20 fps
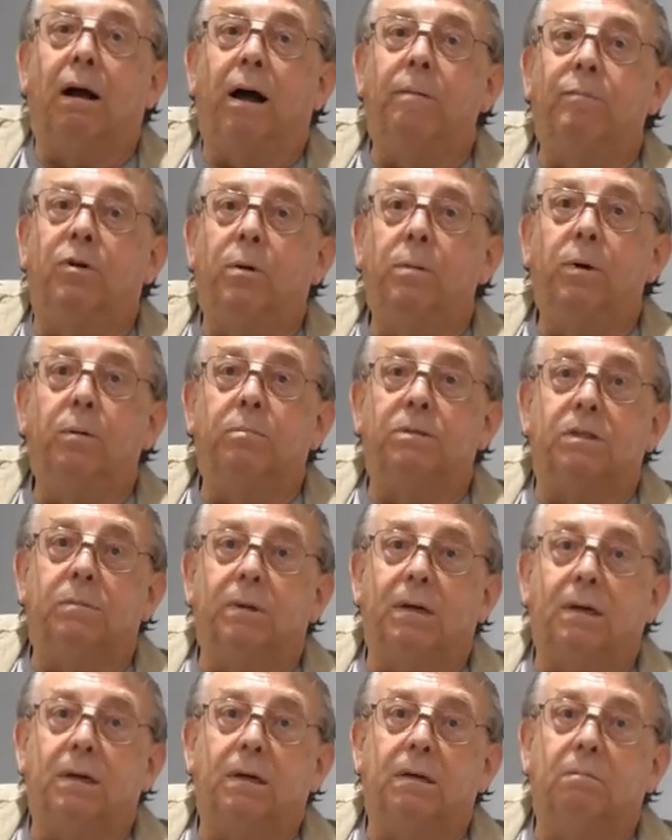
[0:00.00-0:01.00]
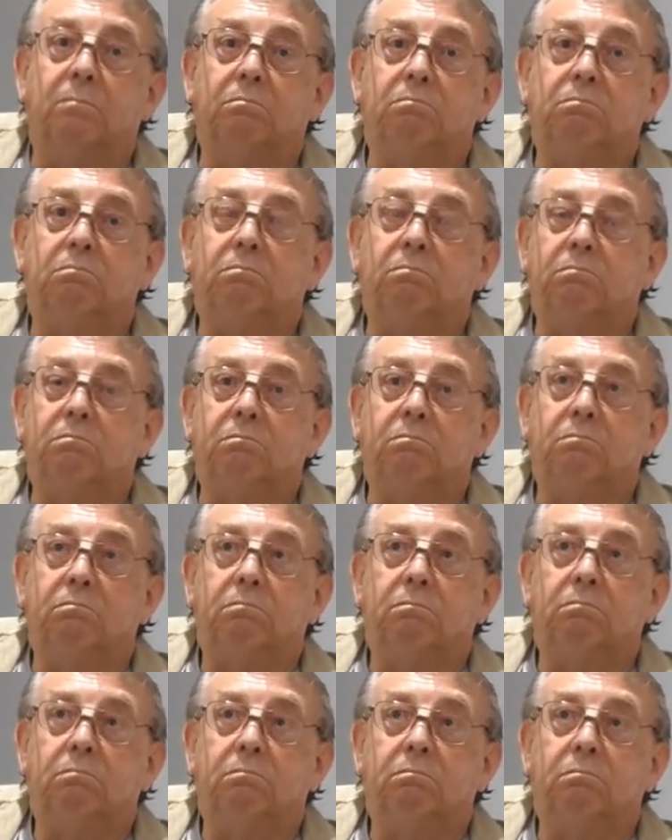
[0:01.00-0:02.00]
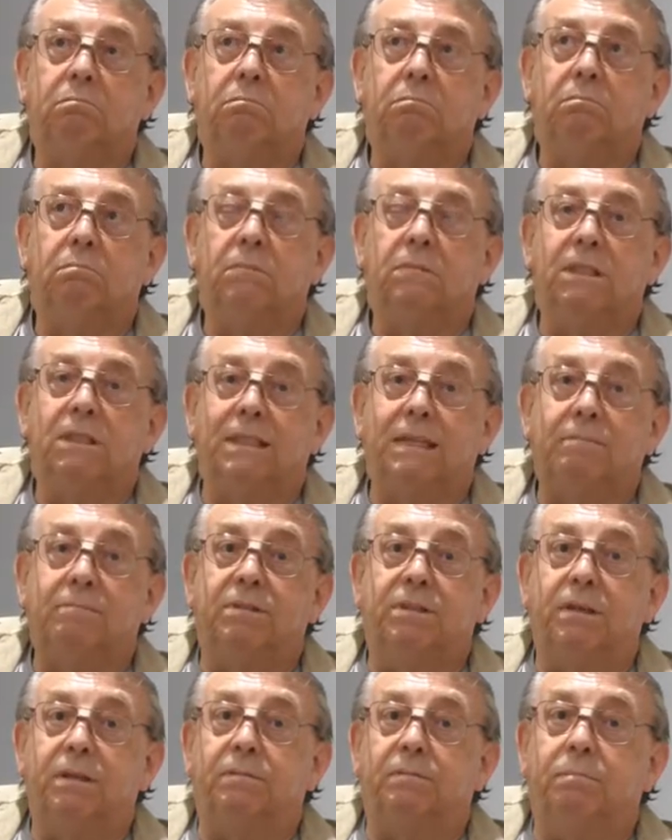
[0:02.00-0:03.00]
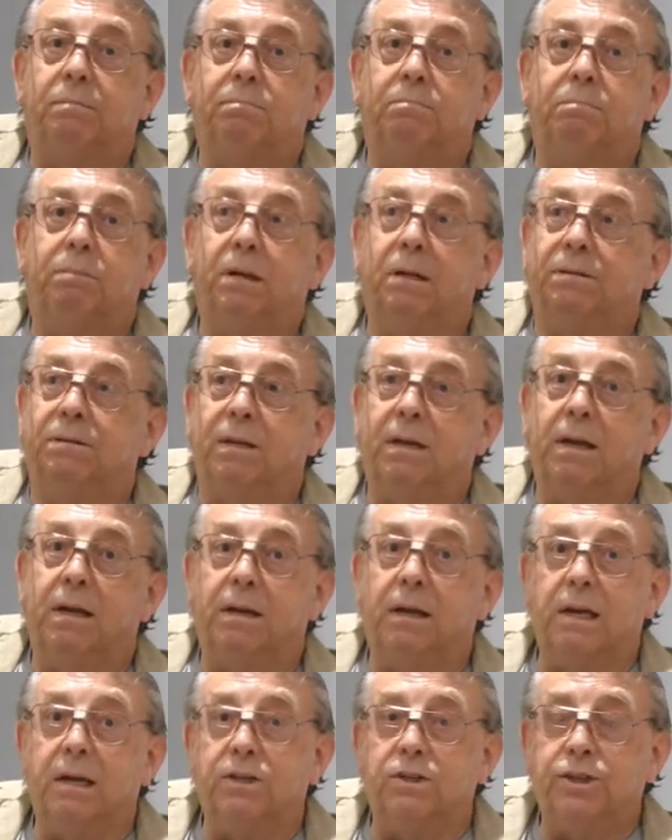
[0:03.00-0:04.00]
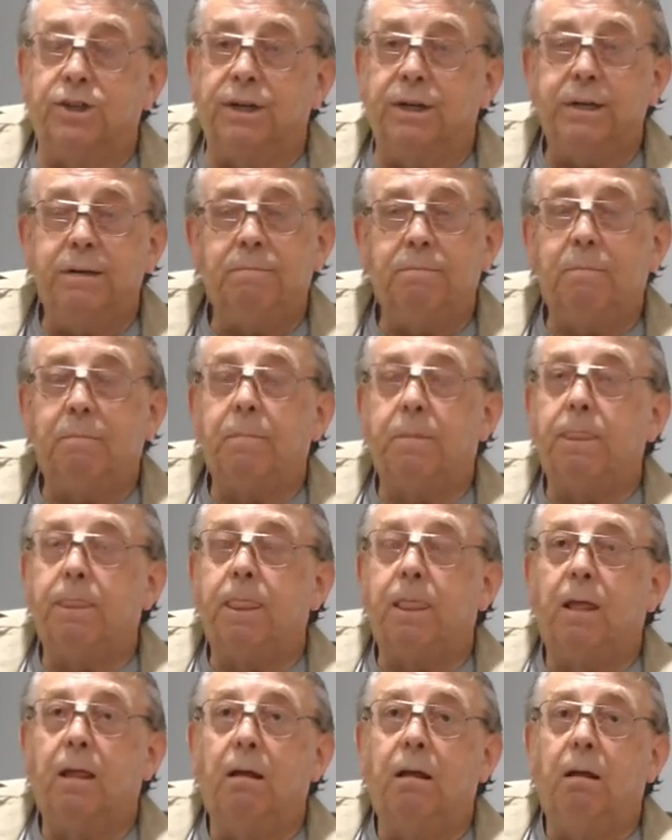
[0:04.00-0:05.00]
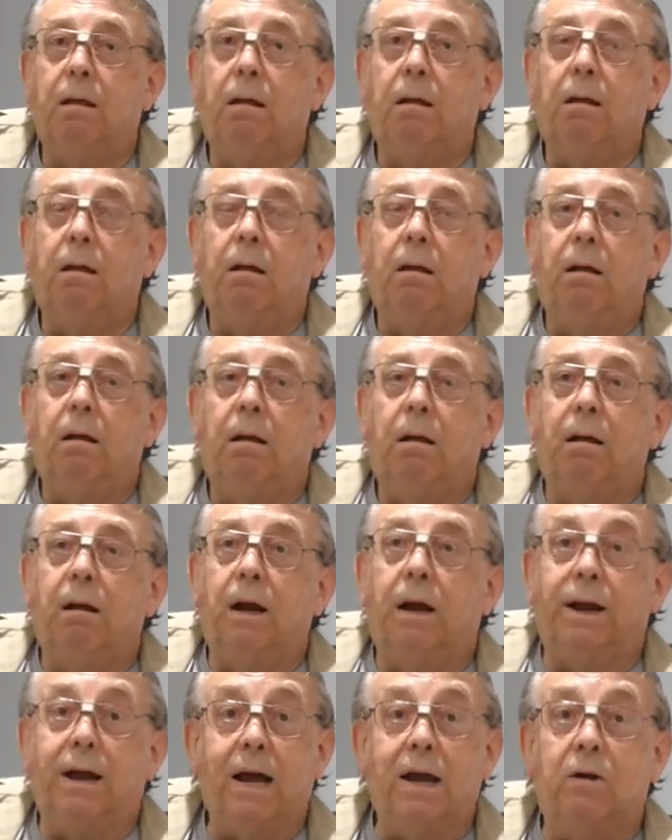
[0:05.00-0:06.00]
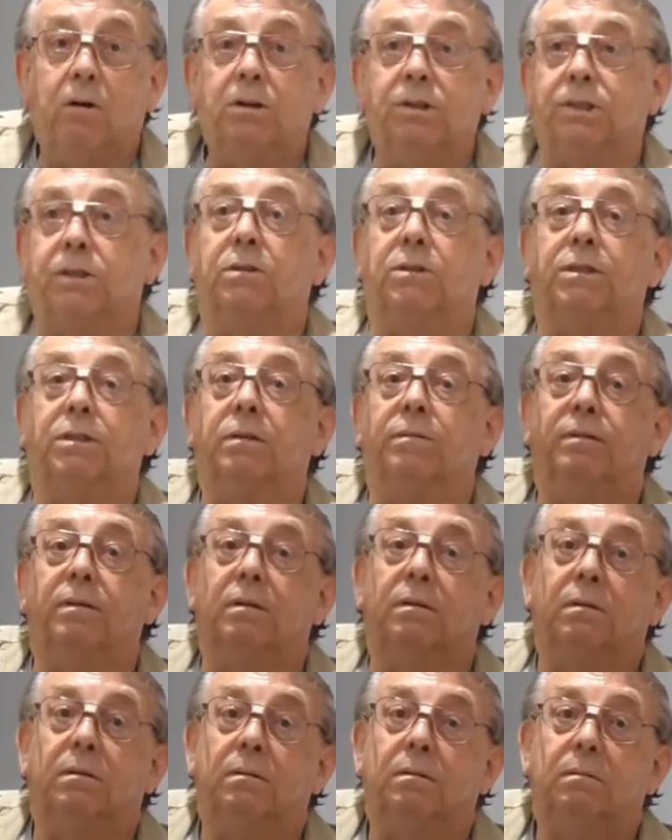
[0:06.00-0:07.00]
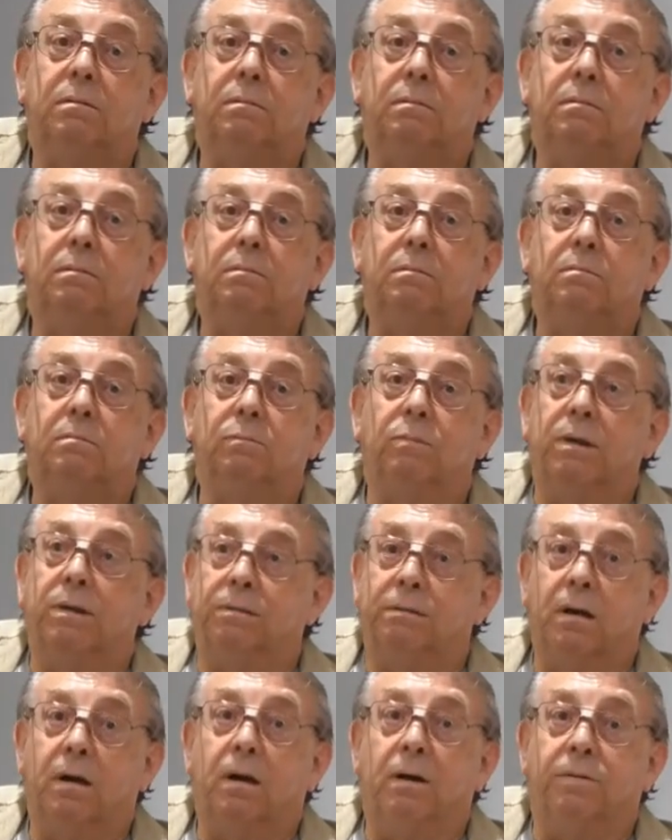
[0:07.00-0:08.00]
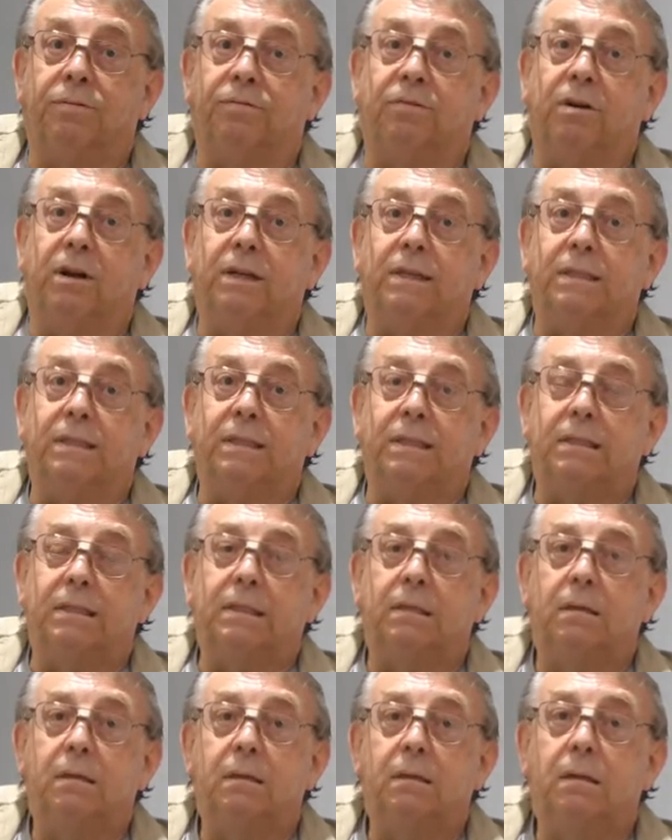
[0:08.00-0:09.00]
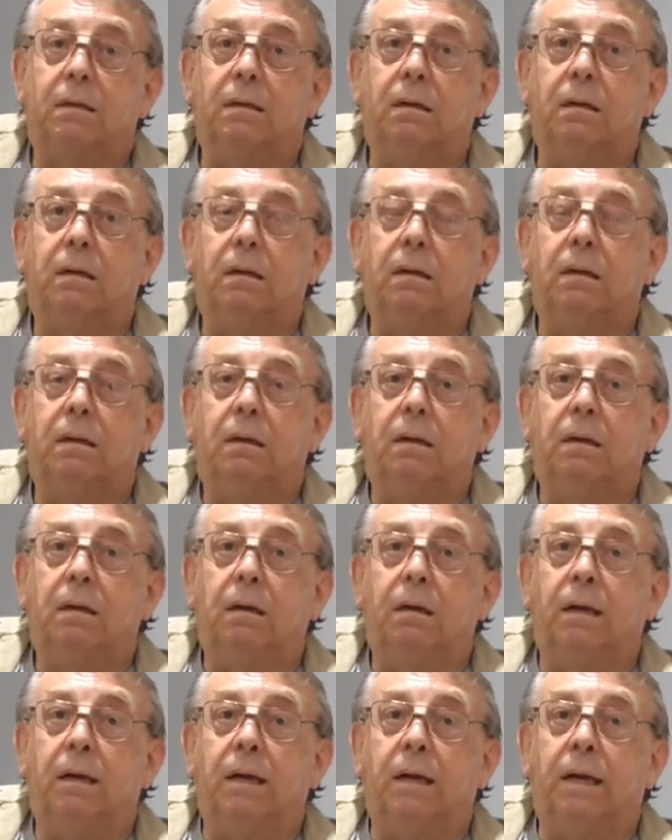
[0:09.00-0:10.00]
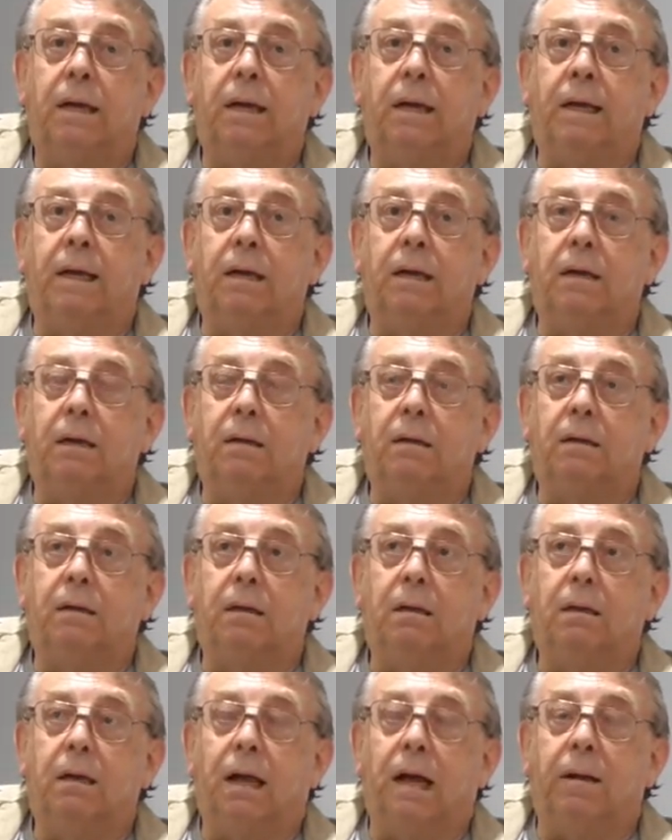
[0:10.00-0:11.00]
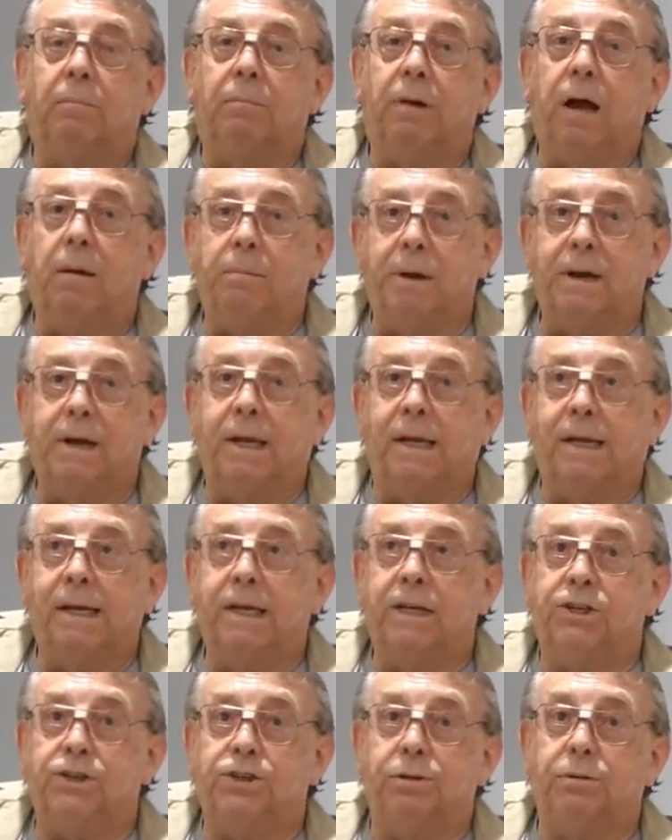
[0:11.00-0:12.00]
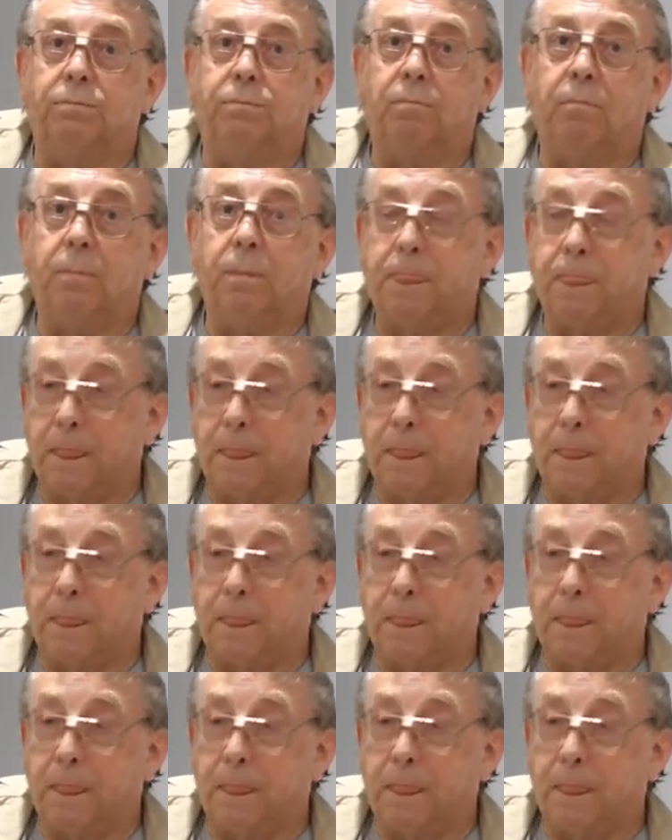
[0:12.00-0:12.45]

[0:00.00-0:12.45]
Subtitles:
I'm coming up to my 70th birthday next year, and I also suffer with arthritis, and my medication